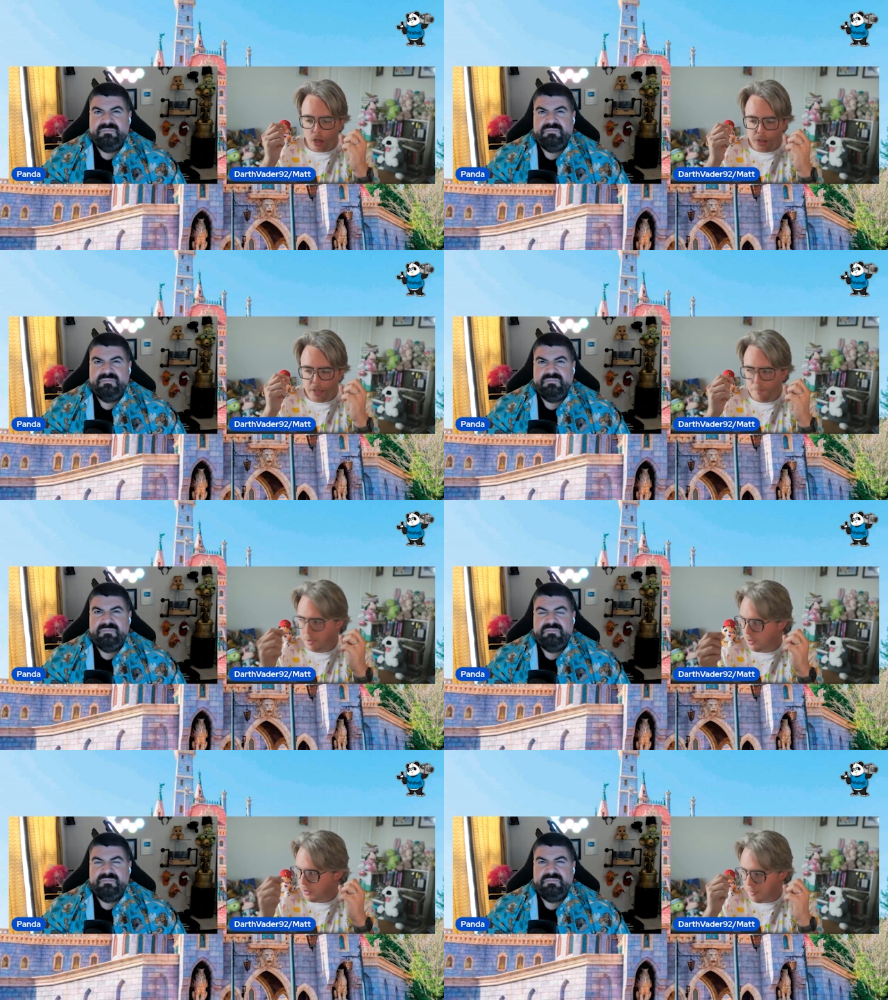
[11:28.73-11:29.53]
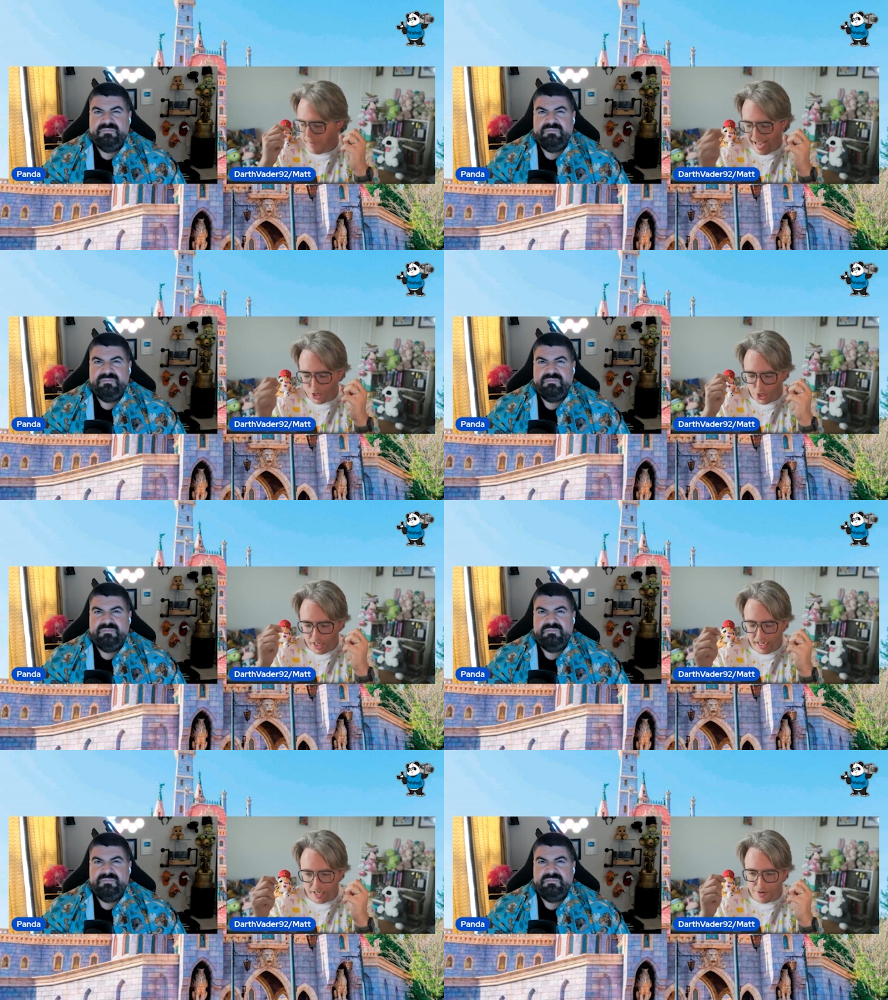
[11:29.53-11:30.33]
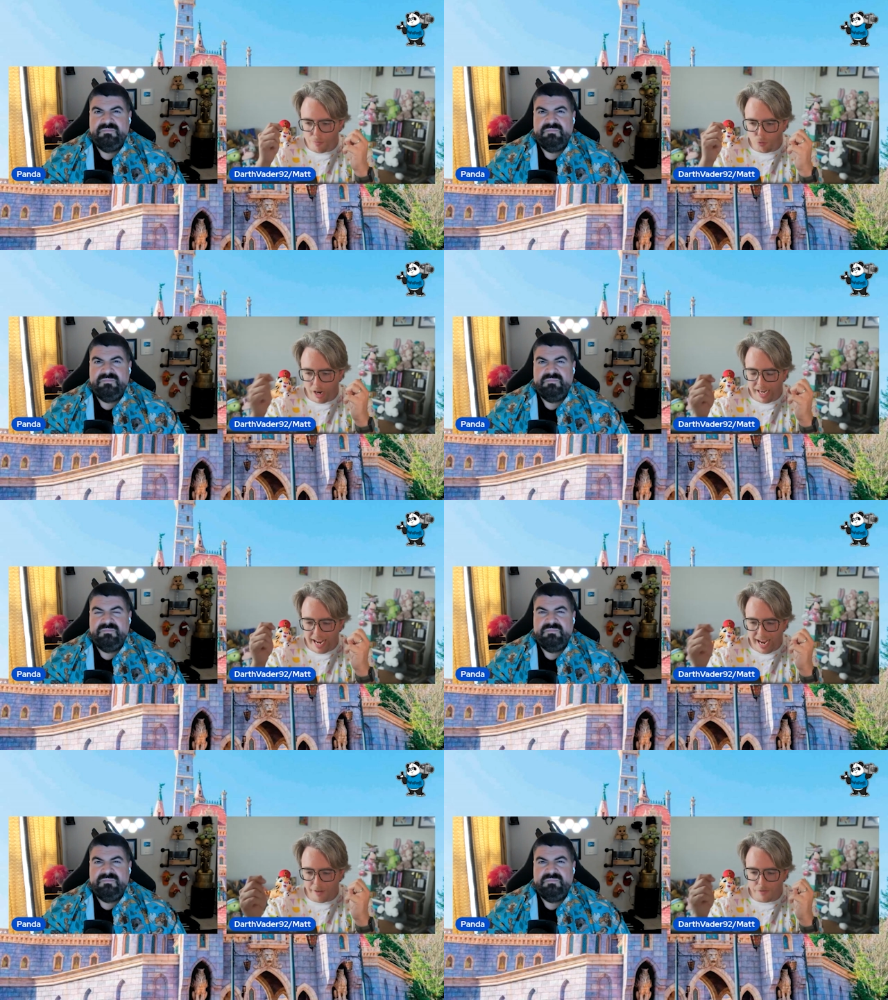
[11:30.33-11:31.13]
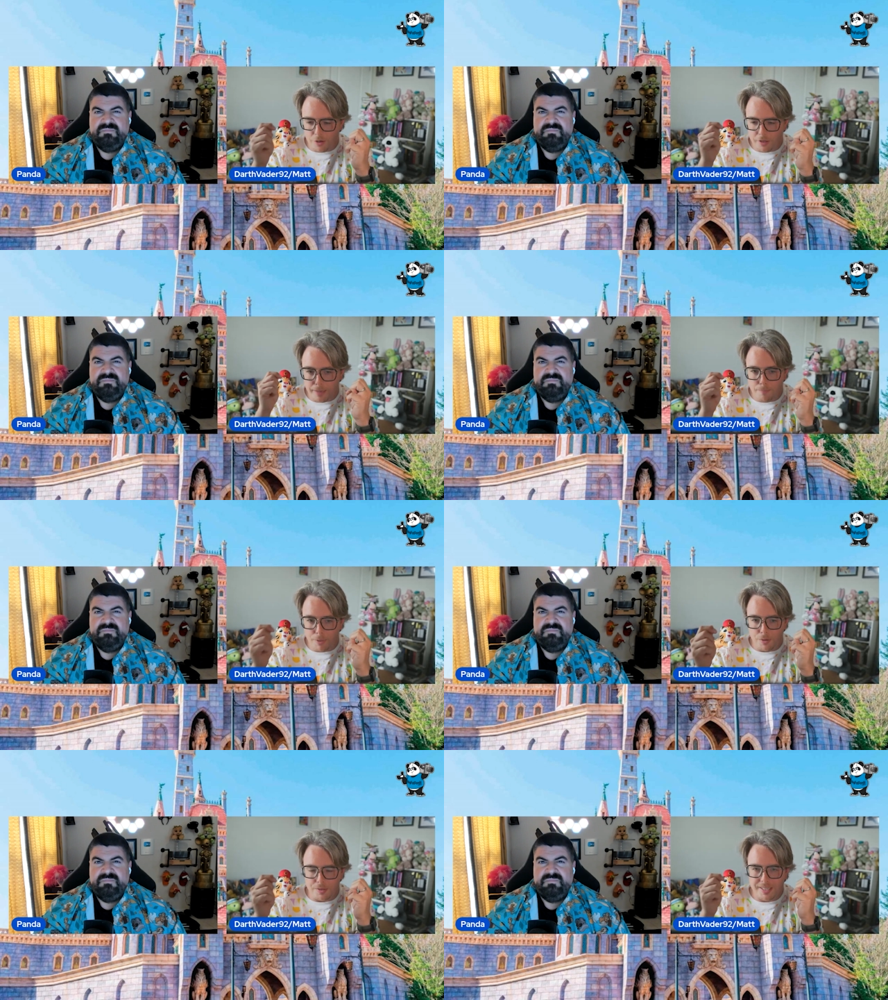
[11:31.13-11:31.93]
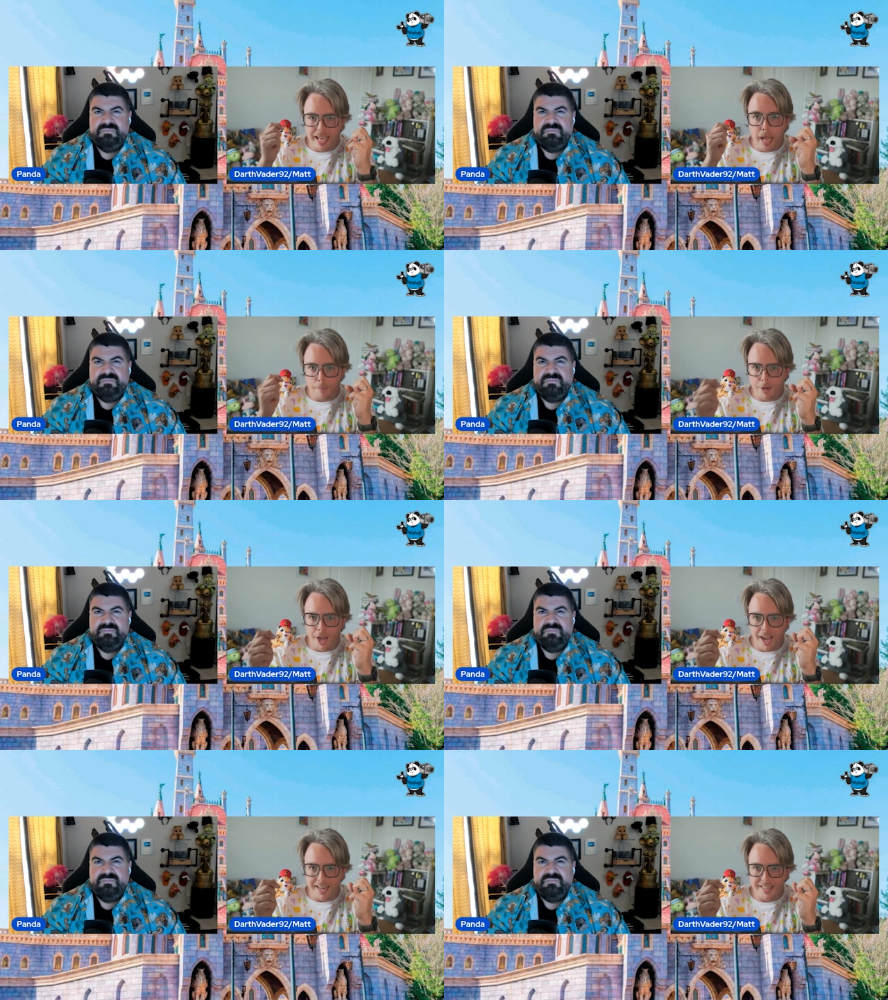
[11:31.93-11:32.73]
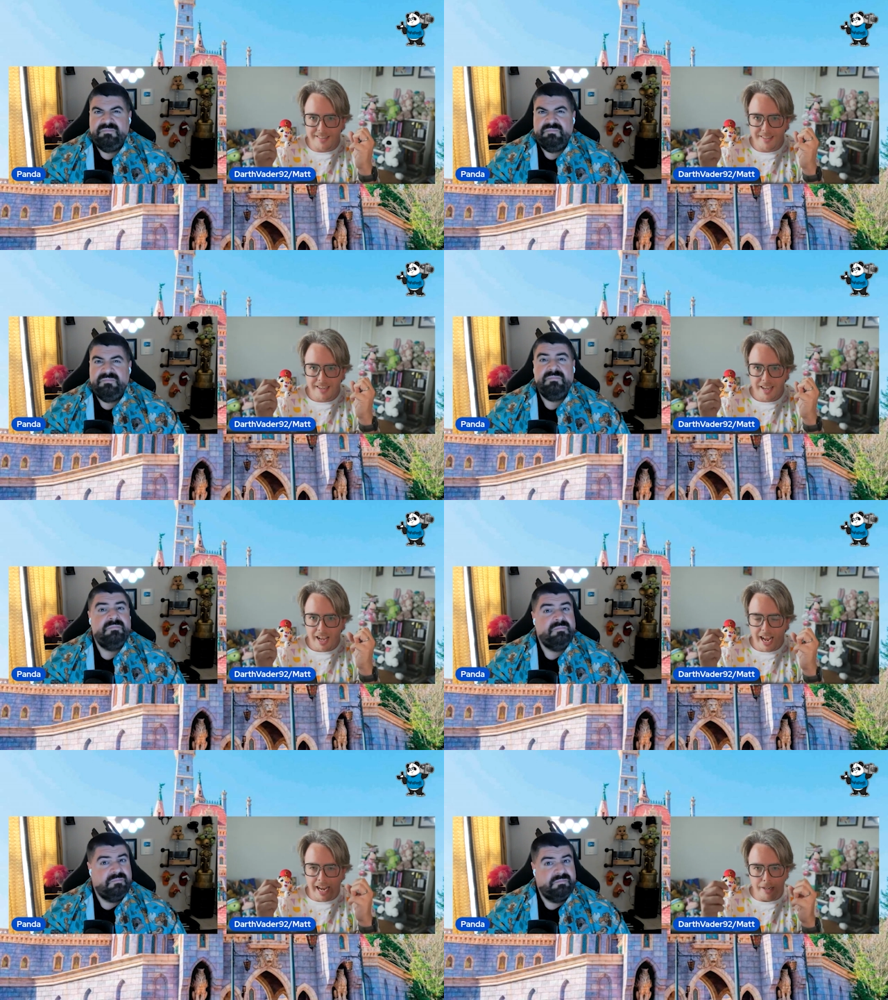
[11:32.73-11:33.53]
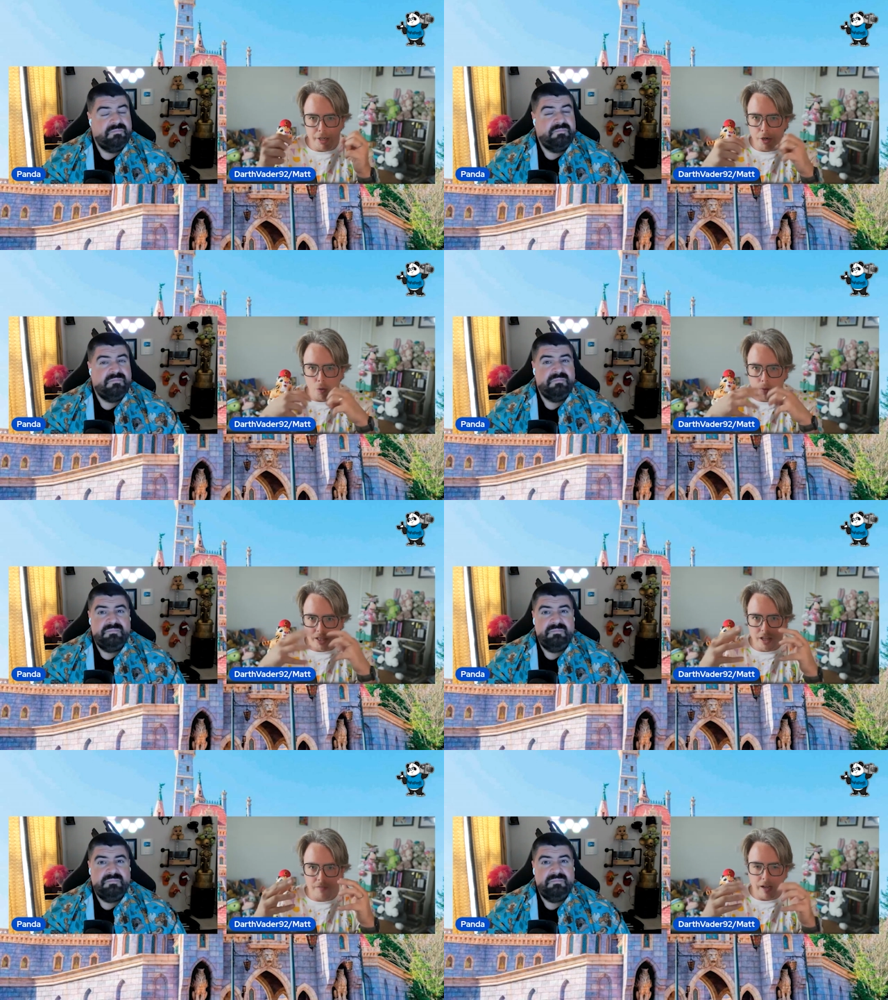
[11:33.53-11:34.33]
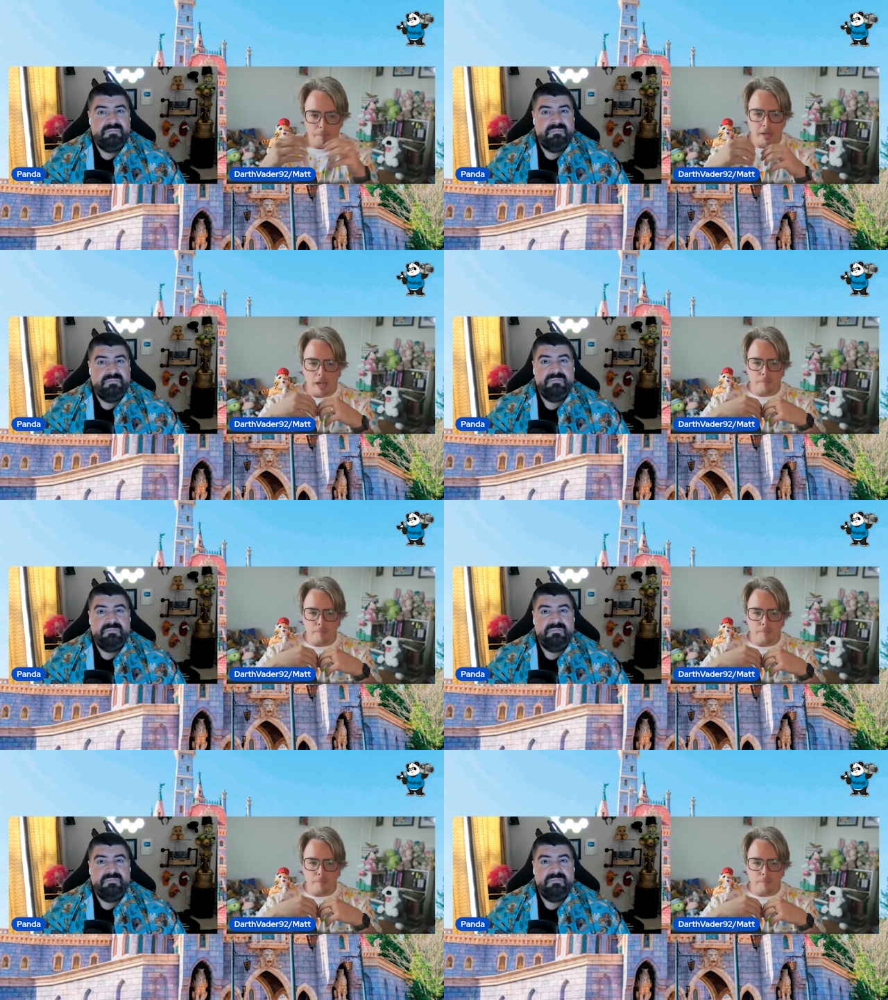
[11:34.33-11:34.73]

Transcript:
Speaker 1: to build the Magic Kingdom right after they built Epcot. And, you know, we love Epcot